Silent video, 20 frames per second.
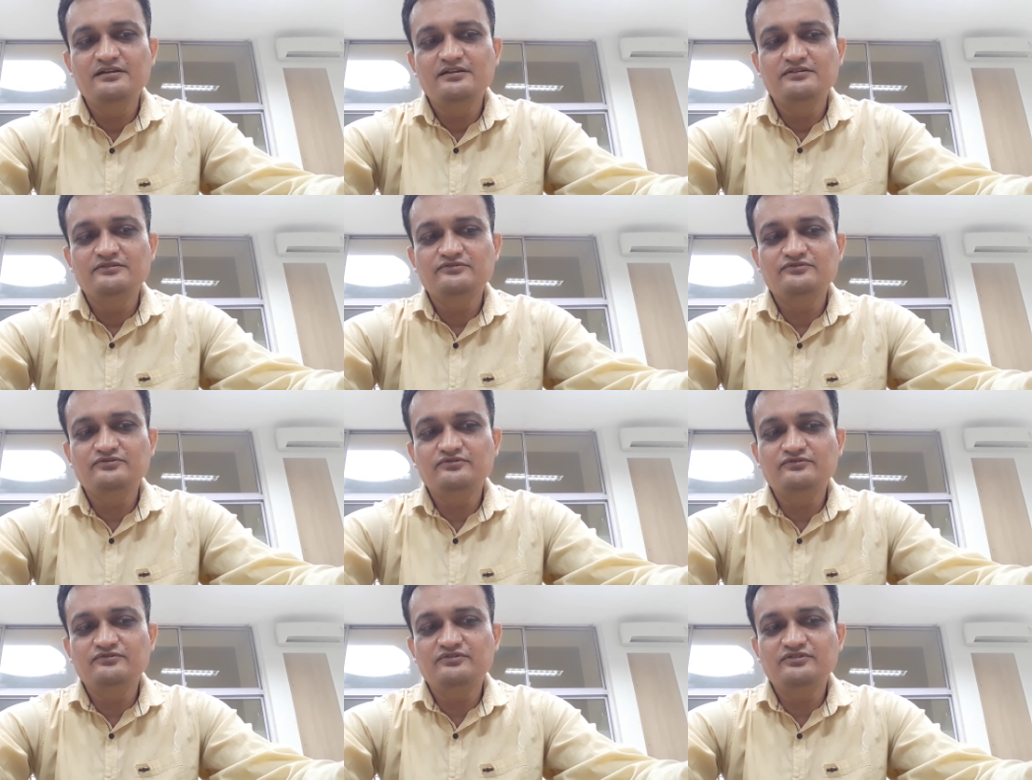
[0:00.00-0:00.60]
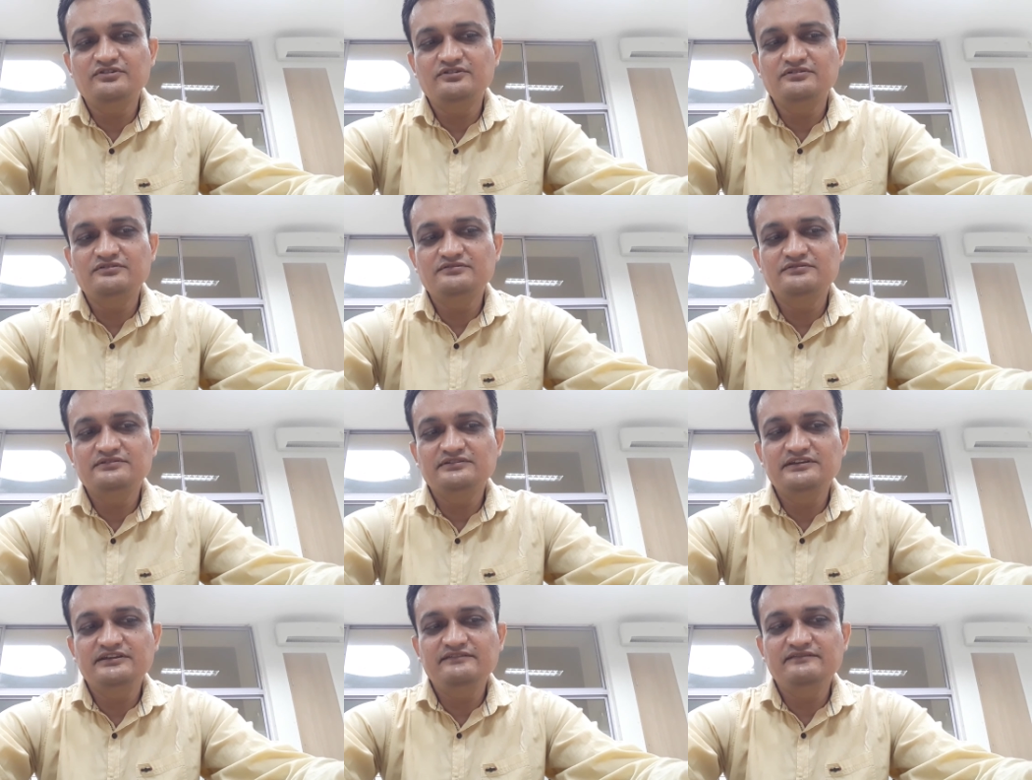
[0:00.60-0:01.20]
So for
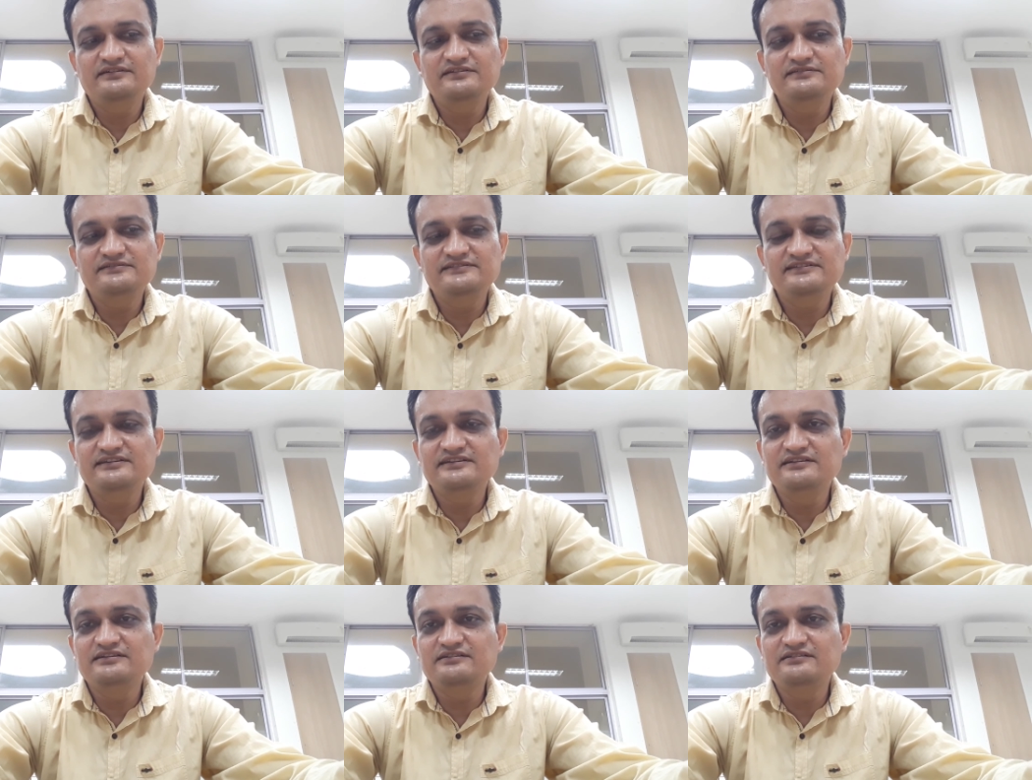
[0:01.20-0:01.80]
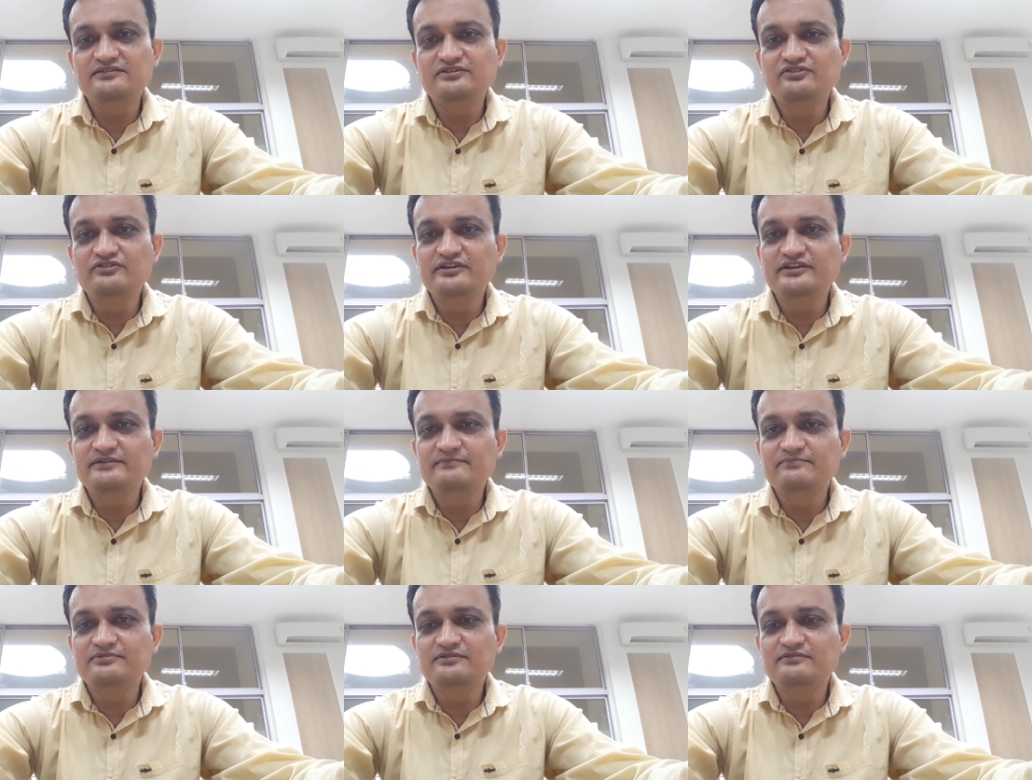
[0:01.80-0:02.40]
given dual
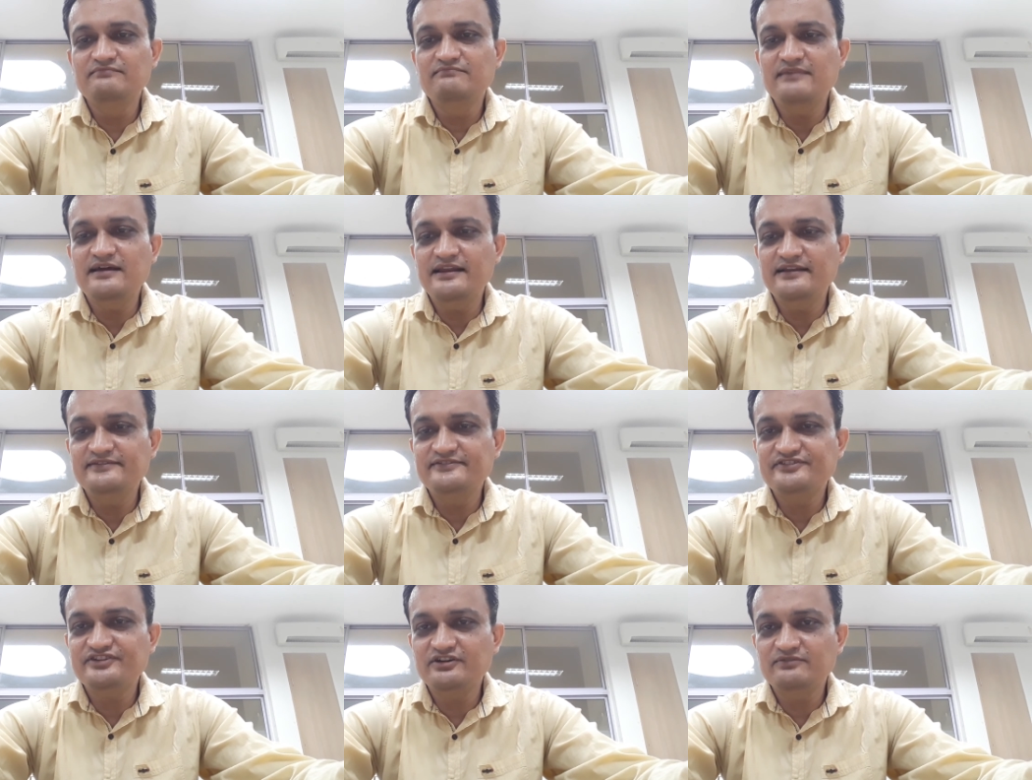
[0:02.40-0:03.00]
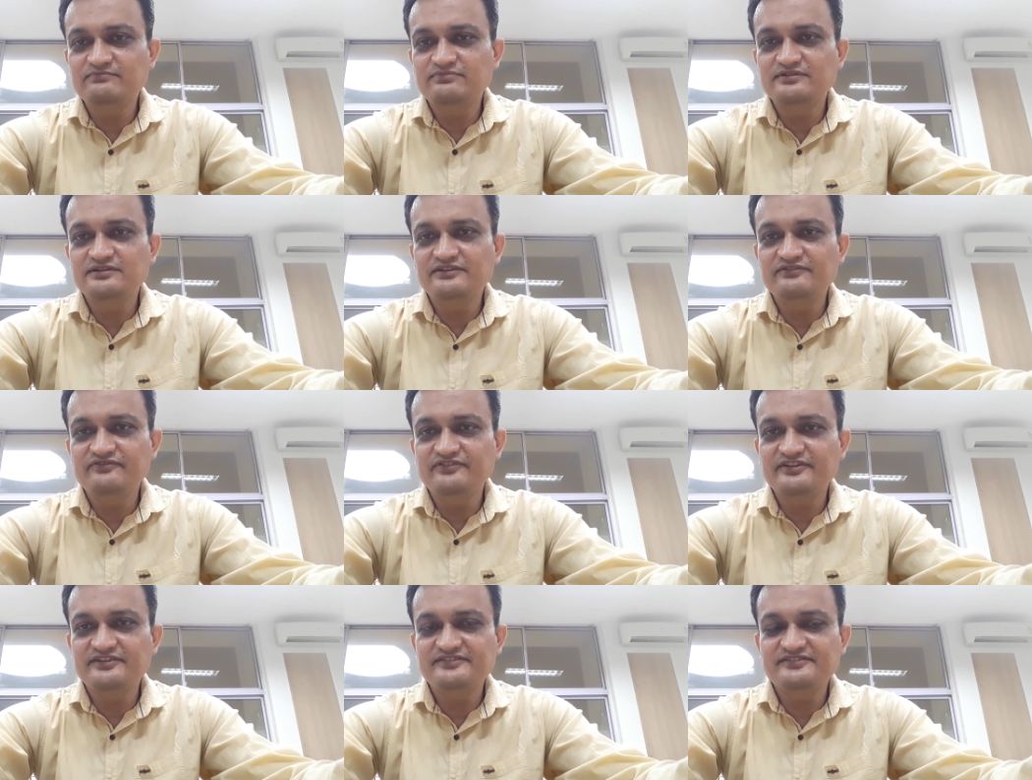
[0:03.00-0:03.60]
input balance output
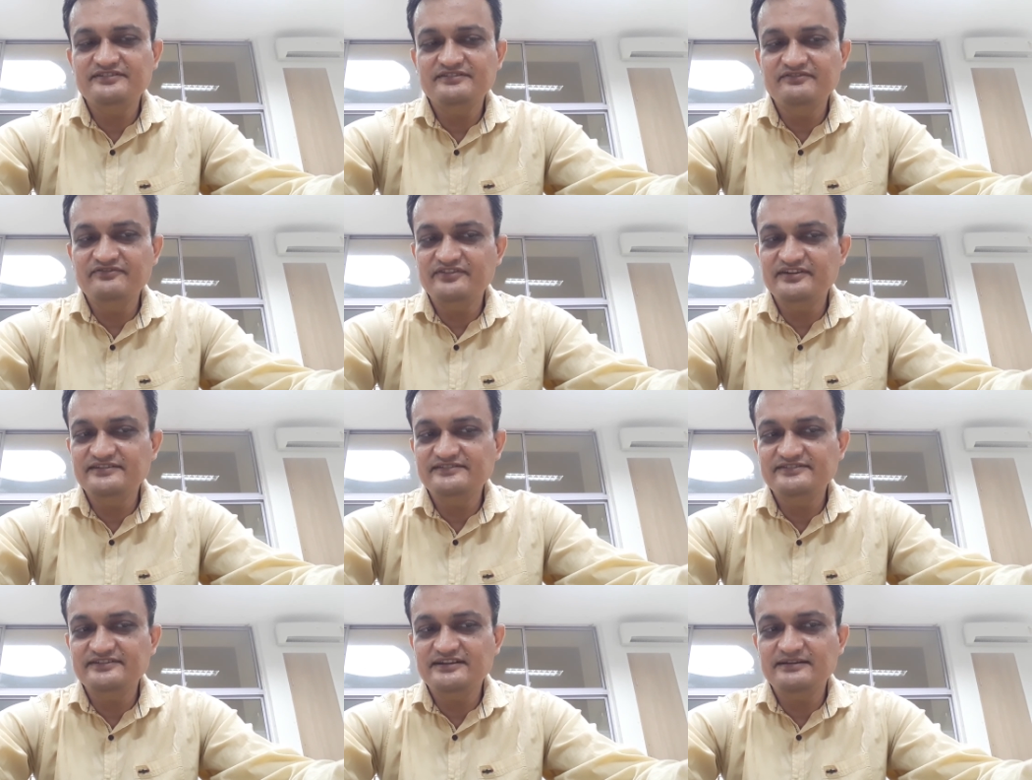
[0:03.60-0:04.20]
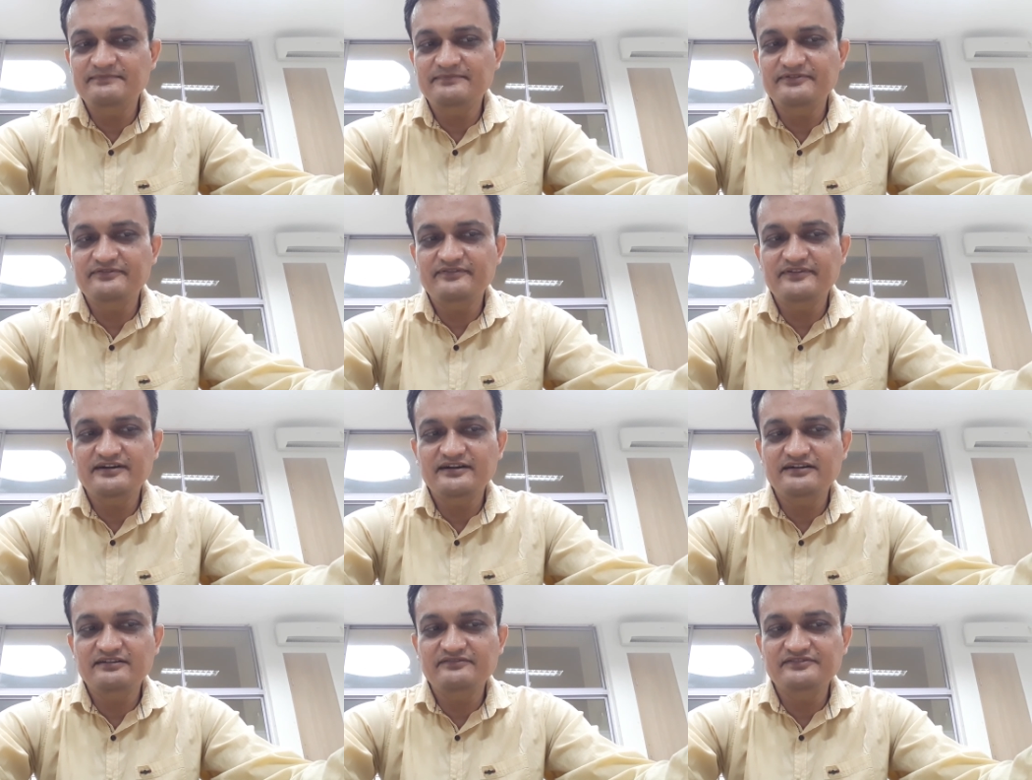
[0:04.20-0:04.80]
differential amplifier,